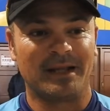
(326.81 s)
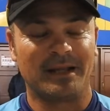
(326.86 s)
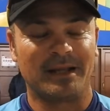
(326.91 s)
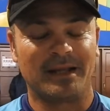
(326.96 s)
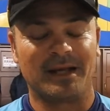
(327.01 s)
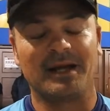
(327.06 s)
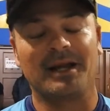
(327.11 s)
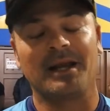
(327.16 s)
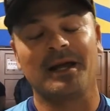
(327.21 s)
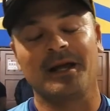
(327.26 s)

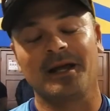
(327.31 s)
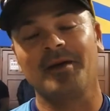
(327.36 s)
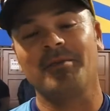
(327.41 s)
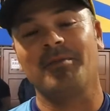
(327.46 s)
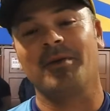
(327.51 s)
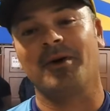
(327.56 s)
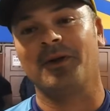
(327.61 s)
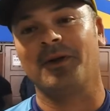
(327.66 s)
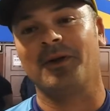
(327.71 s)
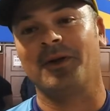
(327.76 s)
they're really
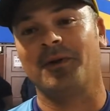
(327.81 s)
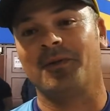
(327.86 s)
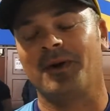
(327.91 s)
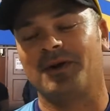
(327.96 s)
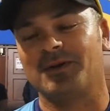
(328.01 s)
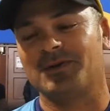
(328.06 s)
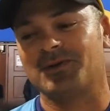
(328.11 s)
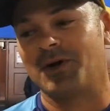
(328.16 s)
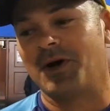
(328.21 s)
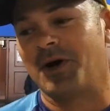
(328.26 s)
bowling well,
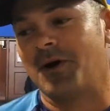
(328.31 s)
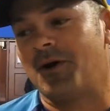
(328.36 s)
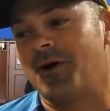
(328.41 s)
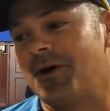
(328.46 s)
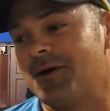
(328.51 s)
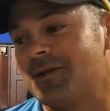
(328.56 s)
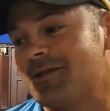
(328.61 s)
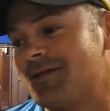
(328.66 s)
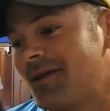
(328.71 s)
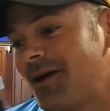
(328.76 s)
so I
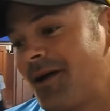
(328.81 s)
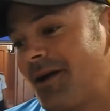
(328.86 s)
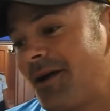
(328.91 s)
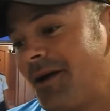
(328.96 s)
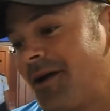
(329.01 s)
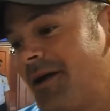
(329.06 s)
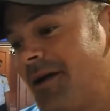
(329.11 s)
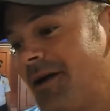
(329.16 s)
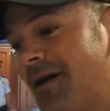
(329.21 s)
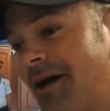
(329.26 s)
can't say.
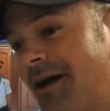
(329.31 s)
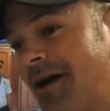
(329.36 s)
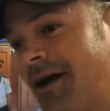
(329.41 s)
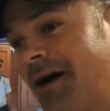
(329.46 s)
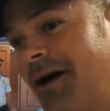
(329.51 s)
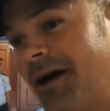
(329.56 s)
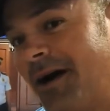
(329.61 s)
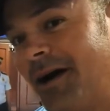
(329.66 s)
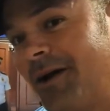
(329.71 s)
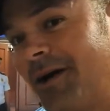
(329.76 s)

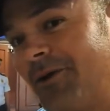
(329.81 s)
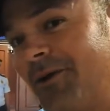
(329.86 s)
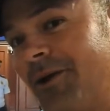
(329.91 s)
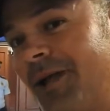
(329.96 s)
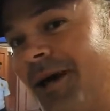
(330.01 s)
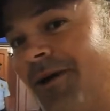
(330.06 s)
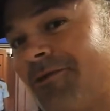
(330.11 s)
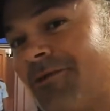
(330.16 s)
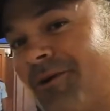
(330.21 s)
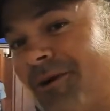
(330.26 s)
You'll
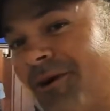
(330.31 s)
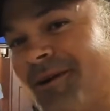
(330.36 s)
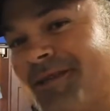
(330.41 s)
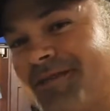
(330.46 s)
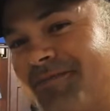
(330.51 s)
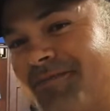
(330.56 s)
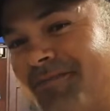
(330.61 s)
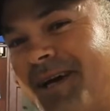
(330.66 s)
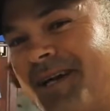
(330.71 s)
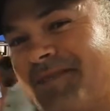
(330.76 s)
have to ask
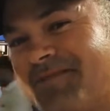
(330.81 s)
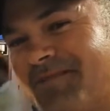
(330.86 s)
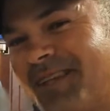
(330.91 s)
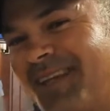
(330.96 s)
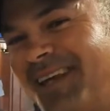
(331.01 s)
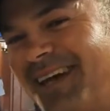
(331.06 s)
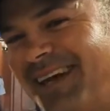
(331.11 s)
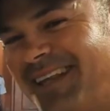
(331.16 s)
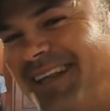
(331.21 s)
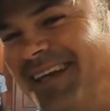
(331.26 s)
the batsman
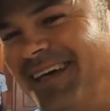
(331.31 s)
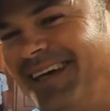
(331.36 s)
that.